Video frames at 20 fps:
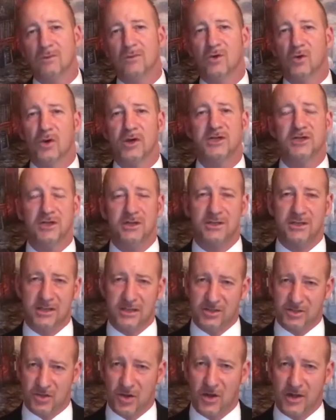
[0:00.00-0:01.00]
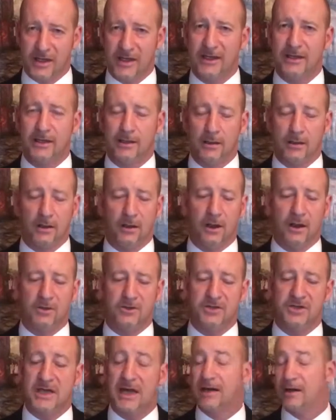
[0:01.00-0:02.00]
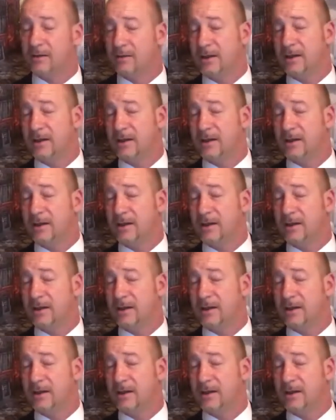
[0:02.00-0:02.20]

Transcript: Christians start getting a little understanding,